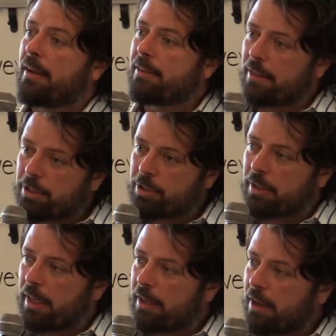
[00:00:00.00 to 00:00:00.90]

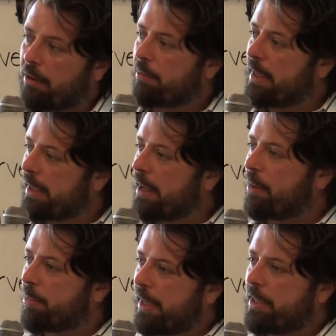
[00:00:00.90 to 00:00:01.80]
essentially a reading
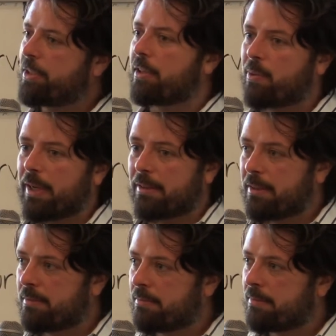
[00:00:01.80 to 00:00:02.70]
comprehension quiz.
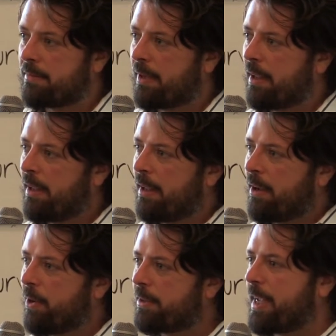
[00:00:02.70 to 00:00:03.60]

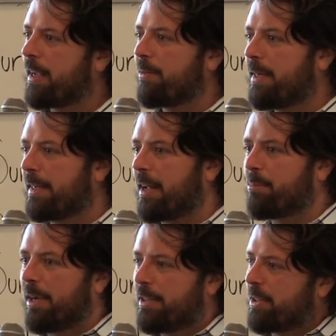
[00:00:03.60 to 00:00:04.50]
Who's taken a reading
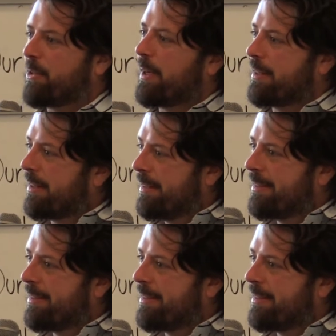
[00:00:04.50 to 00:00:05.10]
comprehension quiz?